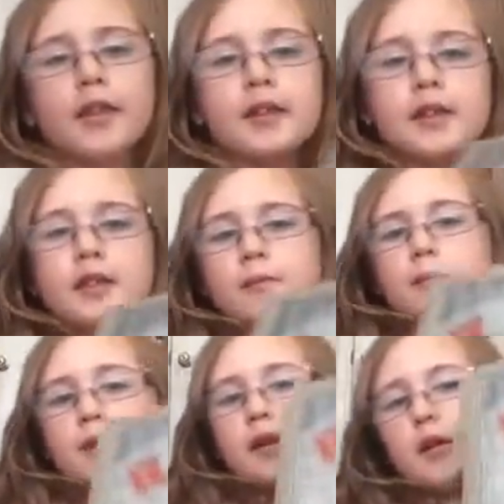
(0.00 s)
this
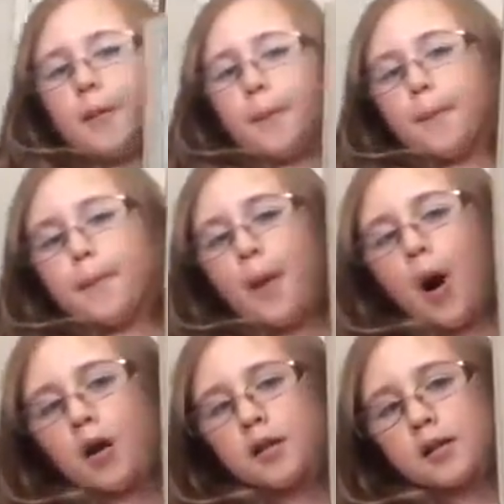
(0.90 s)
big
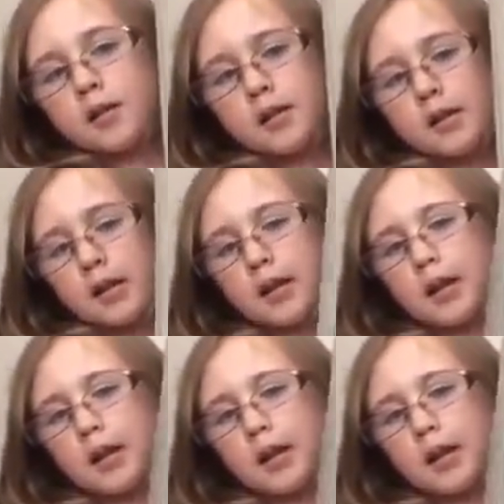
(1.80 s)
box.